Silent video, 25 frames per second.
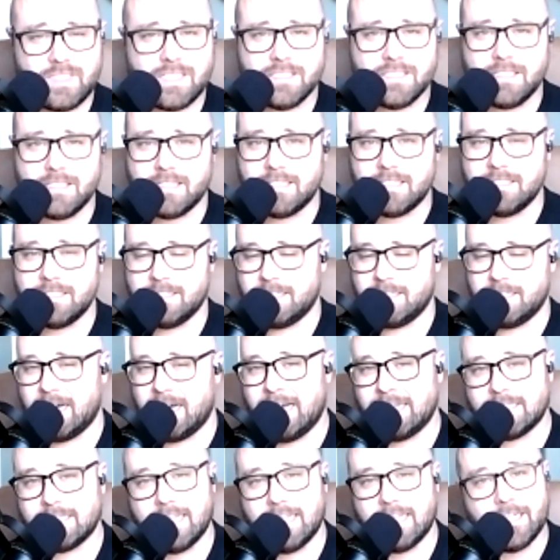the, the
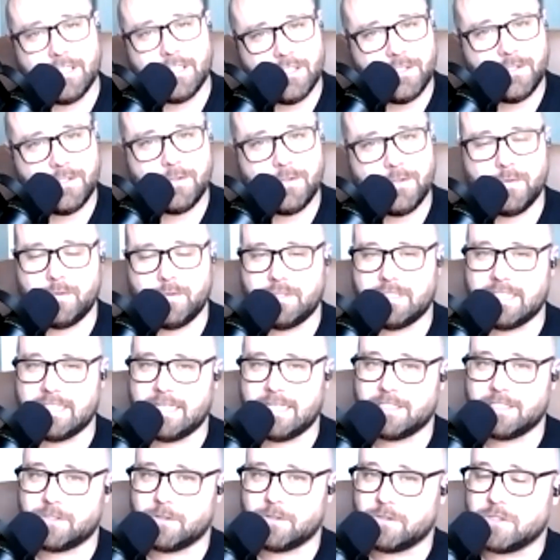online news
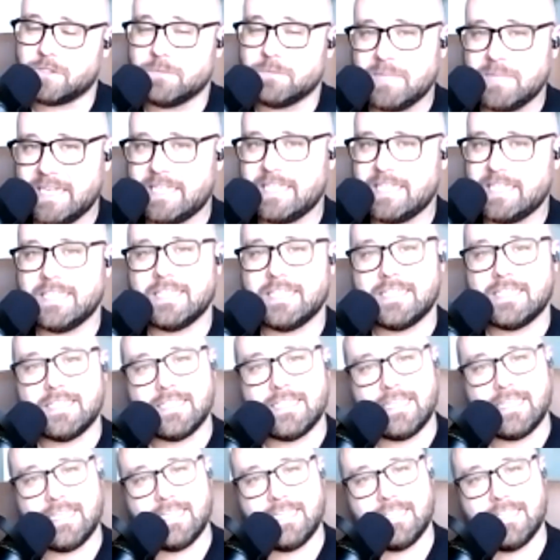and social media
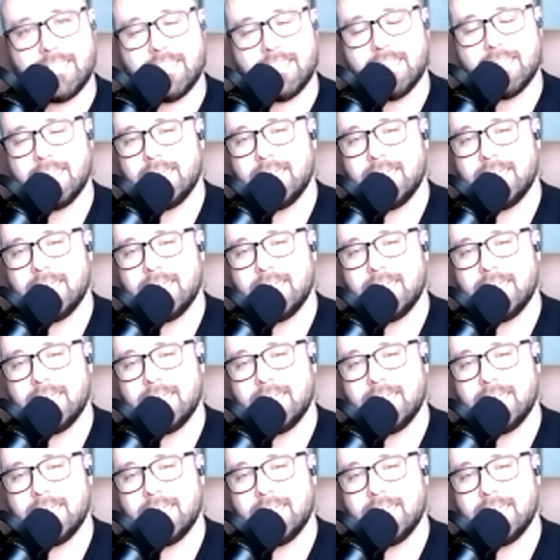and